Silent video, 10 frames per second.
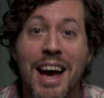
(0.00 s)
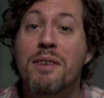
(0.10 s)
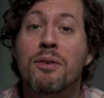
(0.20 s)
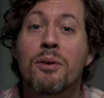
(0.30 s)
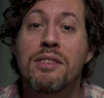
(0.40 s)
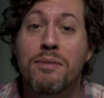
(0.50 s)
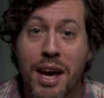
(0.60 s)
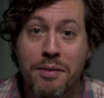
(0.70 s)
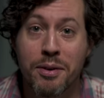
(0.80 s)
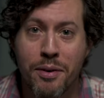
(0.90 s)
And of course, if you
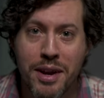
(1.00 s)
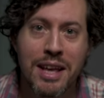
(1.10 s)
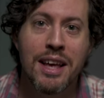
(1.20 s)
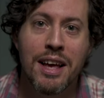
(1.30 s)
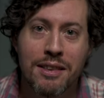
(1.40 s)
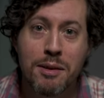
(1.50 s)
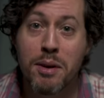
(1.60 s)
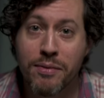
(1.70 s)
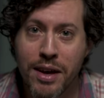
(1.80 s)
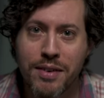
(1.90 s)
haven't already, do
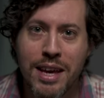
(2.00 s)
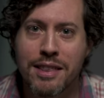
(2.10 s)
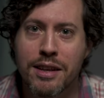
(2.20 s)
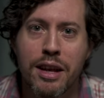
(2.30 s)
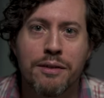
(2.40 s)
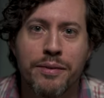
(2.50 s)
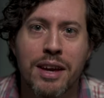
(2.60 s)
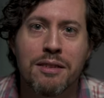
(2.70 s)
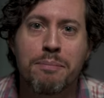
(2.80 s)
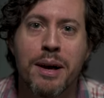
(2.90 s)
me a favour, hit the
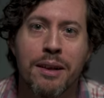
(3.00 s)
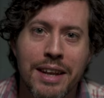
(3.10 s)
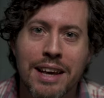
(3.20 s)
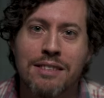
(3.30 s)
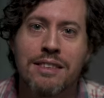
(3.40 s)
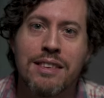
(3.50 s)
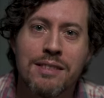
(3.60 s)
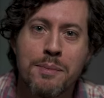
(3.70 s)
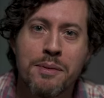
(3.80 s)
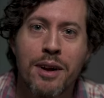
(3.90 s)
notification bell next to the
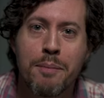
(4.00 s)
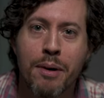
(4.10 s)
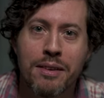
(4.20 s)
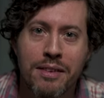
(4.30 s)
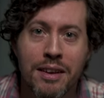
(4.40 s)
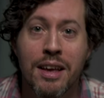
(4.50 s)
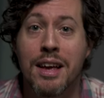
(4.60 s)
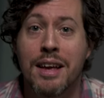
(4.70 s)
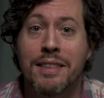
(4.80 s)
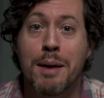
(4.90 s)
subscribe button.
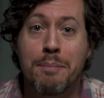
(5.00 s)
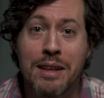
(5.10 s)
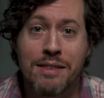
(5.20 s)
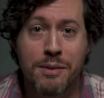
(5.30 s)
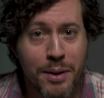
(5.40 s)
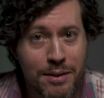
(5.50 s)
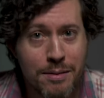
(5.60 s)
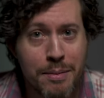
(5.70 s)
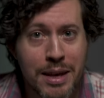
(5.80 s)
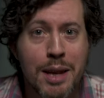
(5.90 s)
That means the world
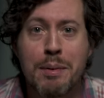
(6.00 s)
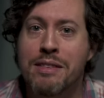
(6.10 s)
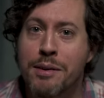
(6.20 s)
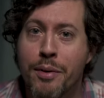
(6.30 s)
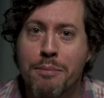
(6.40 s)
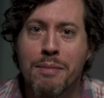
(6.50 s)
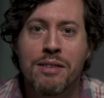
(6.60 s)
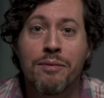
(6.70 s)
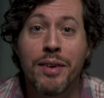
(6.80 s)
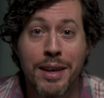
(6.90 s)
to me and it means you won't
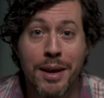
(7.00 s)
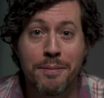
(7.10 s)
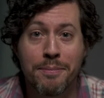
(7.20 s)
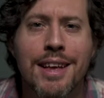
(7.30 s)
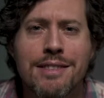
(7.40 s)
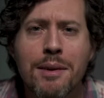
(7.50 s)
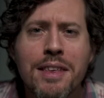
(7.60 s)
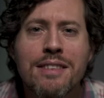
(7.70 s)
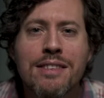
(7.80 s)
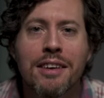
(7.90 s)
miss a video. So
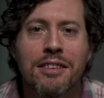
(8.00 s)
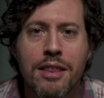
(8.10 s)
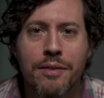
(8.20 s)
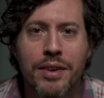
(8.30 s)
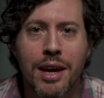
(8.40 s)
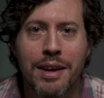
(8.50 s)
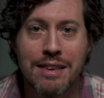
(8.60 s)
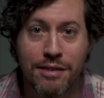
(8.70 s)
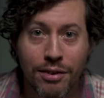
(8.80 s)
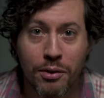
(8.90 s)
this section of the video
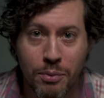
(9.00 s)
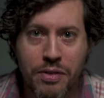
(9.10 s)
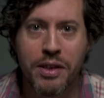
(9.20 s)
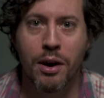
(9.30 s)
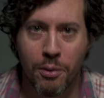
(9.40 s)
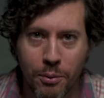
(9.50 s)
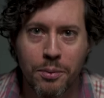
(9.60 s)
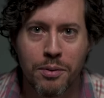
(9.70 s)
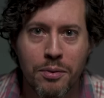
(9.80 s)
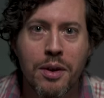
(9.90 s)
is shot with the
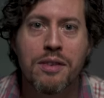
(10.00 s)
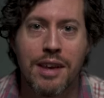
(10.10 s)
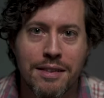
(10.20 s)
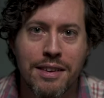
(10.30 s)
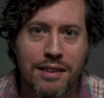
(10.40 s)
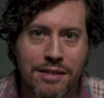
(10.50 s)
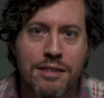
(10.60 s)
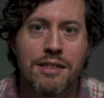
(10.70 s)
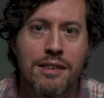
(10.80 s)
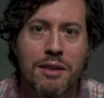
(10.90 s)
old settings
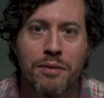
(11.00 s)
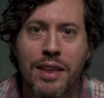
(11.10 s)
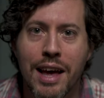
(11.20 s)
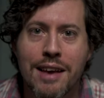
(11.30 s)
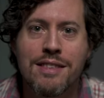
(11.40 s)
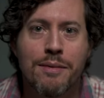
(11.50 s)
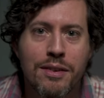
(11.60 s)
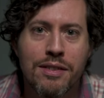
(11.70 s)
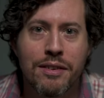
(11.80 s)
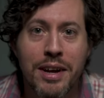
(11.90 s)
designed for the A
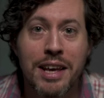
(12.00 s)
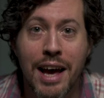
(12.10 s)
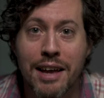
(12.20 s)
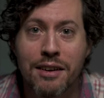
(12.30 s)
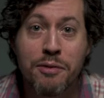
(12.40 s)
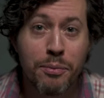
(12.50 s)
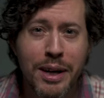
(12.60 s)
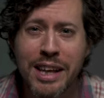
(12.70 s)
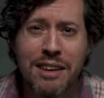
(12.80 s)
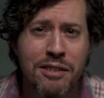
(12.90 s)
seven three, and I've
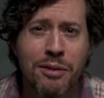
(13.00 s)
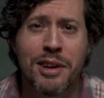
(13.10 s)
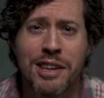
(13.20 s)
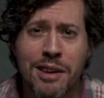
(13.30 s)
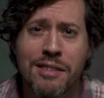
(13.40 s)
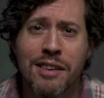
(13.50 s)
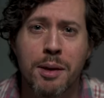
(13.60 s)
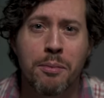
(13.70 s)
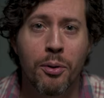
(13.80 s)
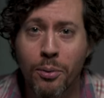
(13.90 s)
really enjoyed using
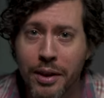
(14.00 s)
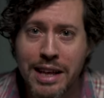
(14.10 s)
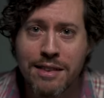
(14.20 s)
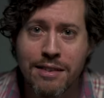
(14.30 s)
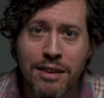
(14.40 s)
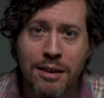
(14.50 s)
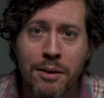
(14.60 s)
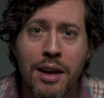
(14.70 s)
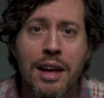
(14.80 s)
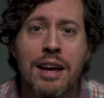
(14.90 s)
them. All I need to
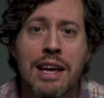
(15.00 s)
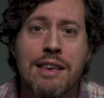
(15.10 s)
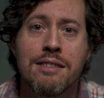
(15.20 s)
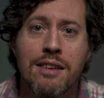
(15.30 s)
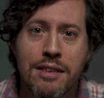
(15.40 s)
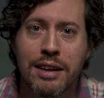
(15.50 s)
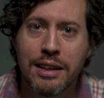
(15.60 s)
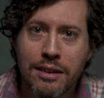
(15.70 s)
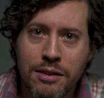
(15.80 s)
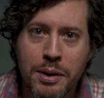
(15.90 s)
do is just a
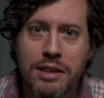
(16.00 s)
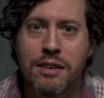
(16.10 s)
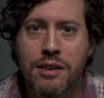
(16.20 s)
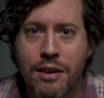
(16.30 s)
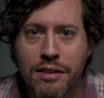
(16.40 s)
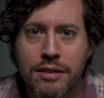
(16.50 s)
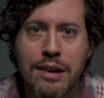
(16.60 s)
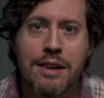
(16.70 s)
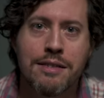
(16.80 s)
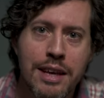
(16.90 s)
little tweak to the
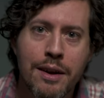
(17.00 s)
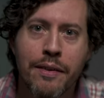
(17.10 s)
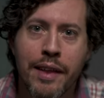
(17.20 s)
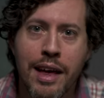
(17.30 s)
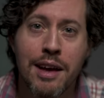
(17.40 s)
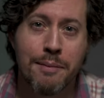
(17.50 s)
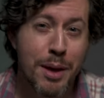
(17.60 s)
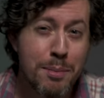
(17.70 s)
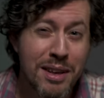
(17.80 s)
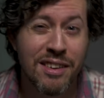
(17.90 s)
contrast here and there,
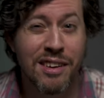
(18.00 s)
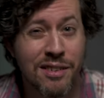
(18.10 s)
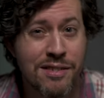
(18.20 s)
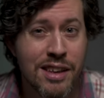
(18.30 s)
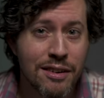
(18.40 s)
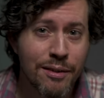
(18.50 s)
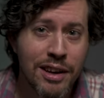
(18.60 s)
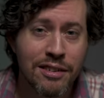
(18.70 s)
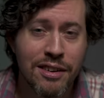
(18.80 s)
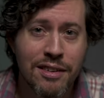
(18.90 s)
maybe a touch of
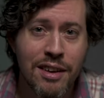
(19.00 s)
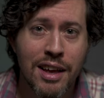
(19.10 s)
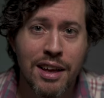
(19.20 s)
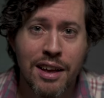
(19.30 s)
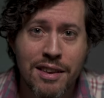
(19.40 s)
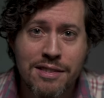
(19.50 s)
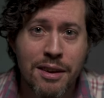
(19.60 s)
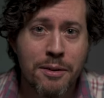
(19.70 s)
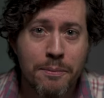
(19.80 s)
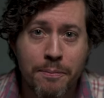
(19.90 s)
saturation.
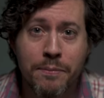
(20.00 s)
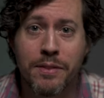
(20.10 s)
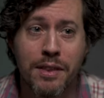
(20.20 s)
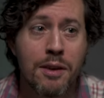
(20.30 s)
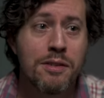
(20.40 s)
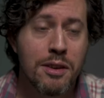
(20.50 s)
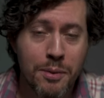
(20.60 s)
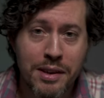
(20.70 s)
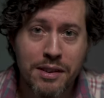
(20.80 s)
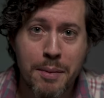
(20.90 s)
So those are the
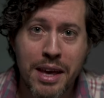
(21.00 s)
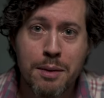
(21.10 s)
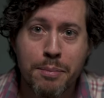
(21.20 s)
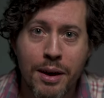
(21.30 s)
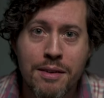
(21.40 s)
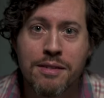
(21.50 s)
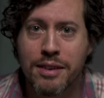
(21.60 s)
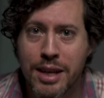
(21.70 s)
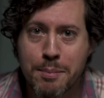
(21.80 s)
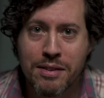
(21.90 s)
tweaks I make in
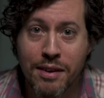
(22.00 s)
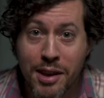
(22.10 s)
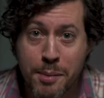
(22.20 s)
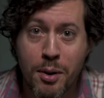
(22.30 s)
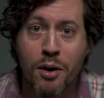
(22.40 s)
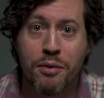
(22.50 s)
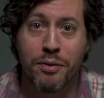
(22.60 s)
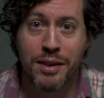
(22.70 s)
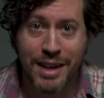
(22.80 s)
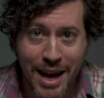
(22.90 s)
post. Let me turn them
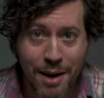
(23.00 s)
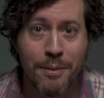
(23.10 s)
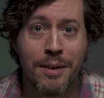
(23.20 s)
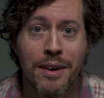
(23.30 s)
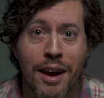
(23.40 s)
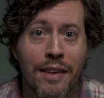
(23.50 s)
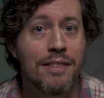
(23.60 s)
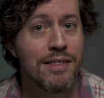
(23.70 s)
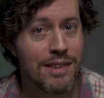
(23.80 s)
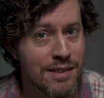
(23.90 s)
off now,
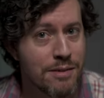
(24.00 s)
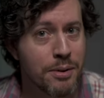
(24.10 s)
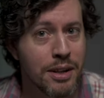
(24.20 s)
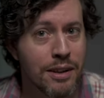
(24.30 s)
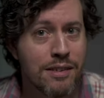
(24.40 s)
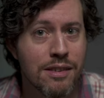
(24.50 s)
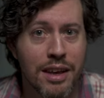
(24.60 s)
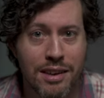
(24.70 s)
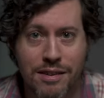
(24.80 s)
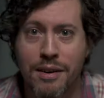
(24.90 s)
and this is what it looks
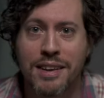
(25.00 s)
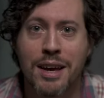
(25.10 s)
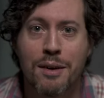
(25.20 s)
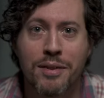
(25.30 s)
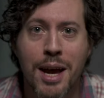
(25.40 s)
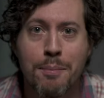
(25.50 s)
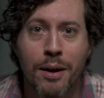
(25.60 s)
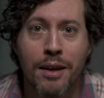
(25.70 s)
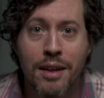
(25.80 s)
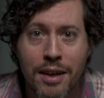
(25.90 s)
like straight out of camera.